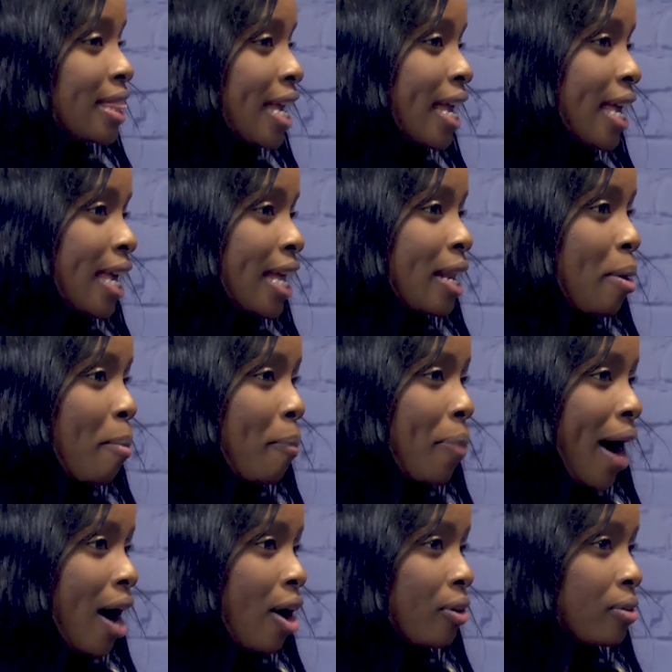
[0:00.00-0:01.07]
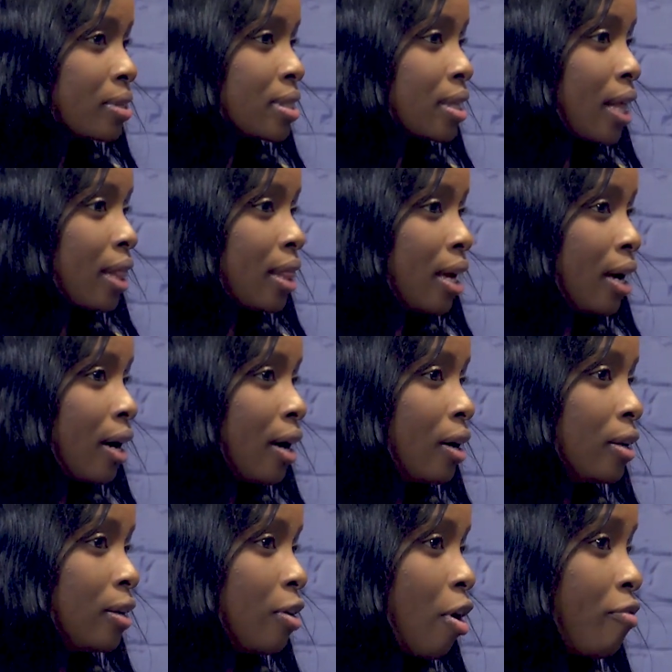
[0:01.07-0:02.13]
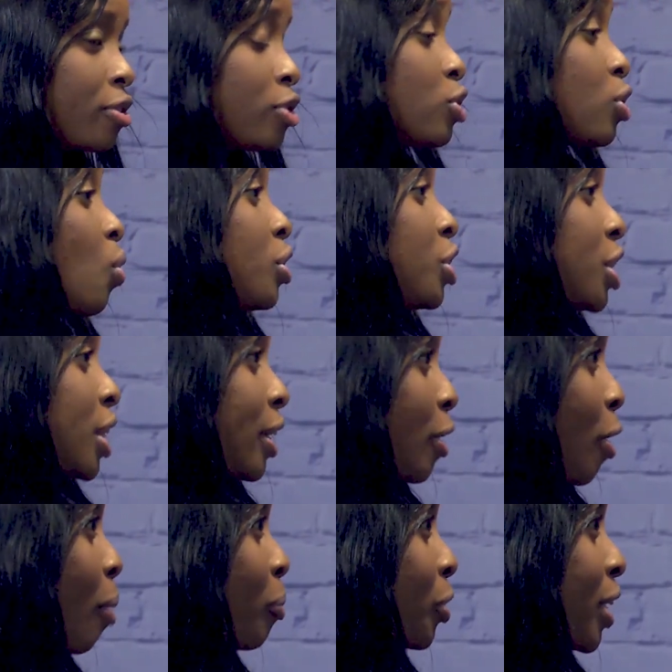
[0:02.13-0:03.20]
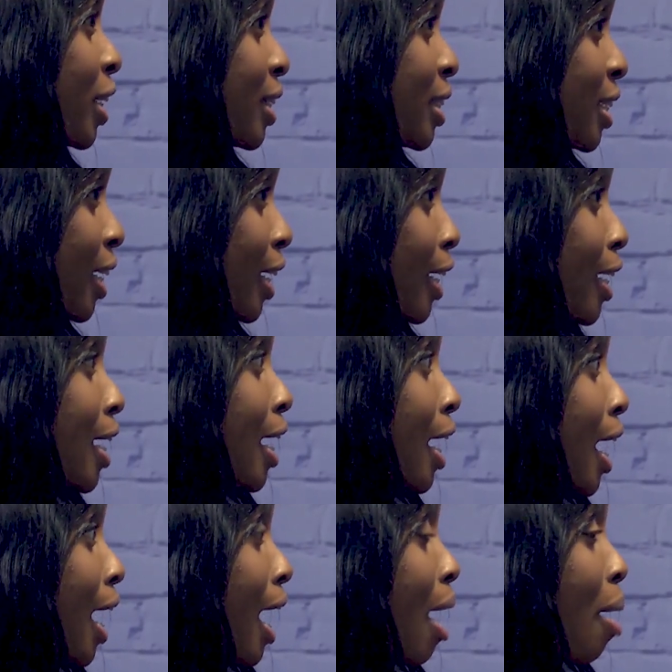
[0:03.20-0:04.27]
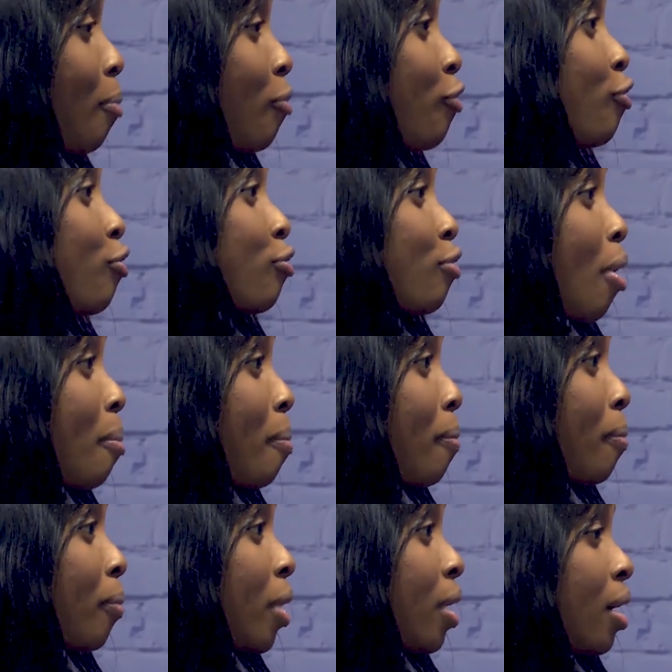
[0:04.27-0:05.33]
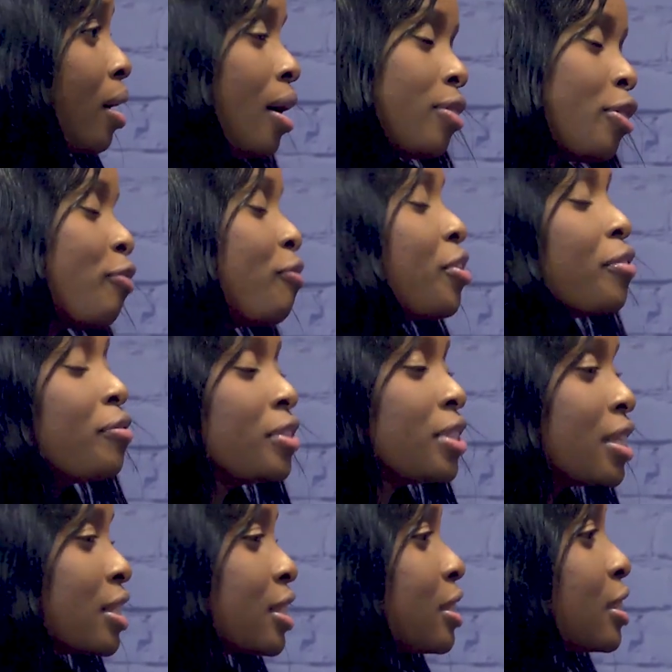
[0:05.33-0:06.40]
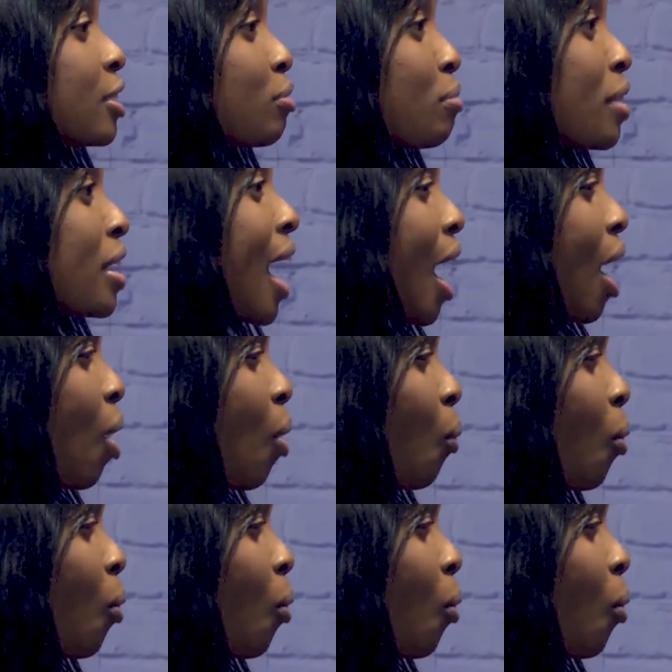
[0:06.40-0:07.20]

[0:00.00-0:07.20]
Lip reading: Thinking about the Nova Scotian community from the 50s till now,